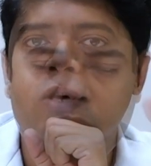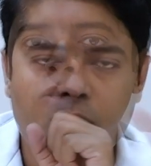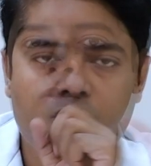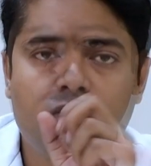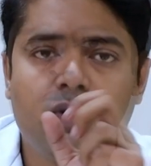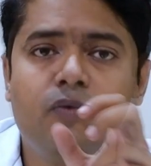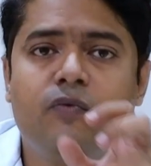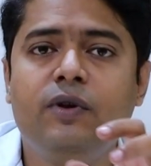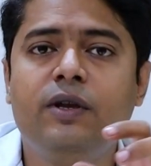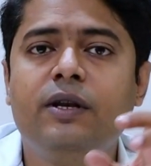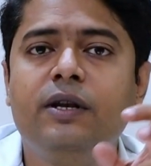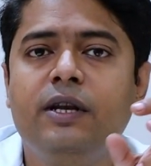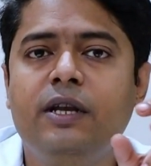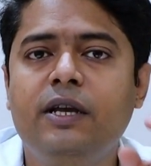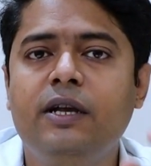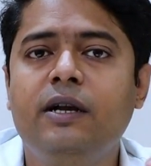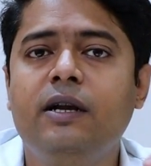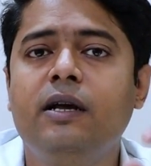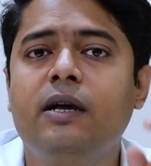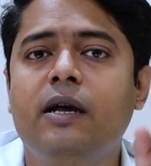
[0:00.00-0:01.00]
So we
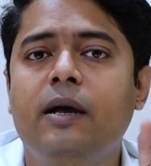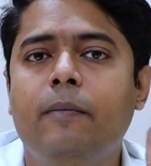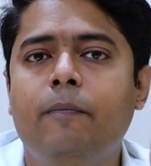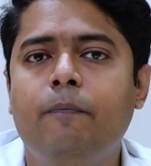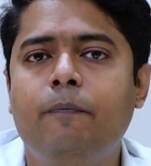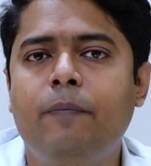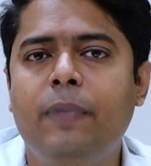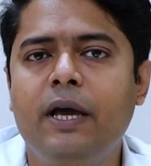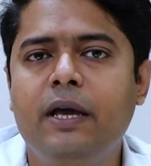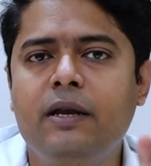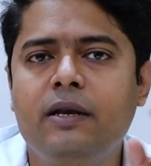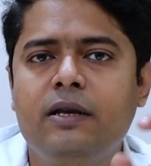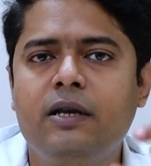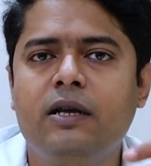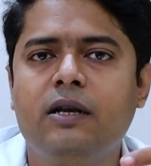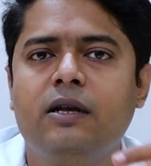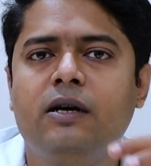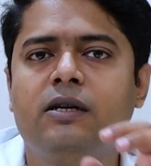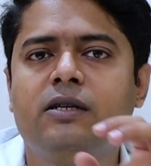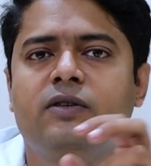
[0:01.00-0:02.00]
need
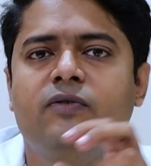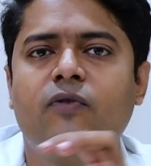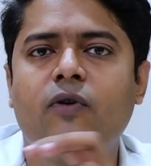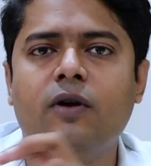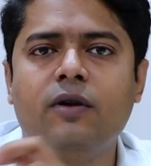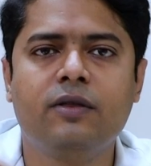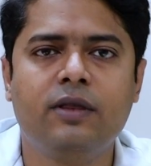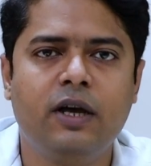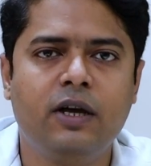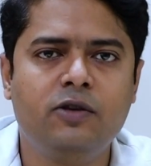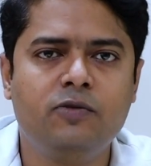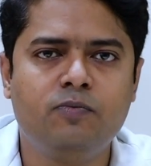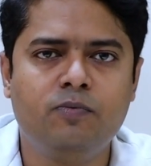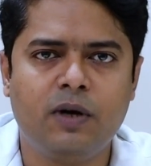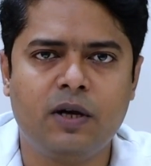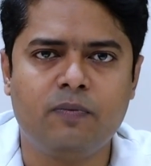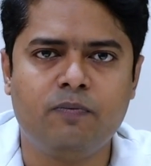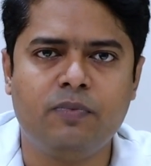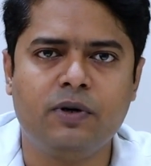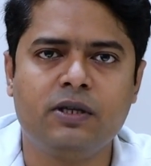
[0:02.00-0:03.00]
painkillers for that
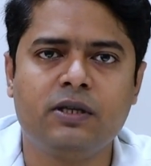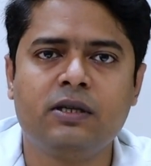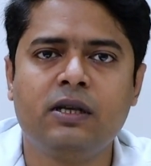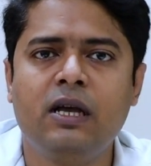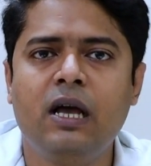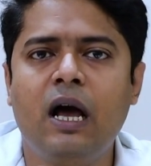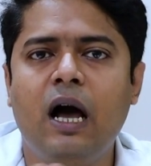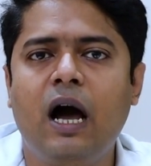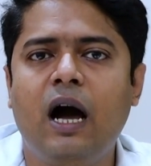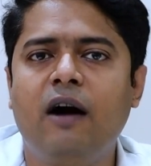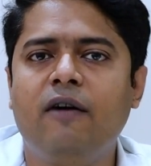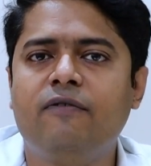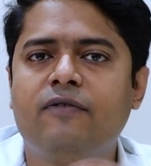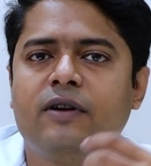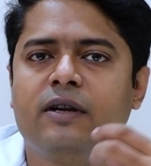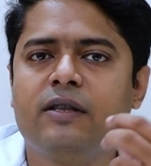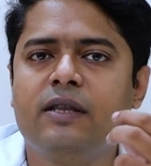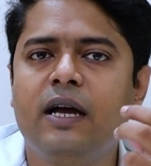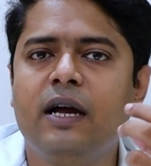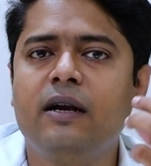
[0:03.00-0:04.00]
purpose.
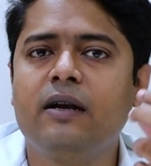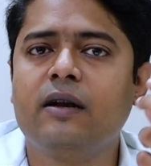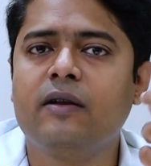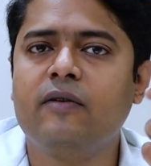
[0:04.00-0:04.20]
After that,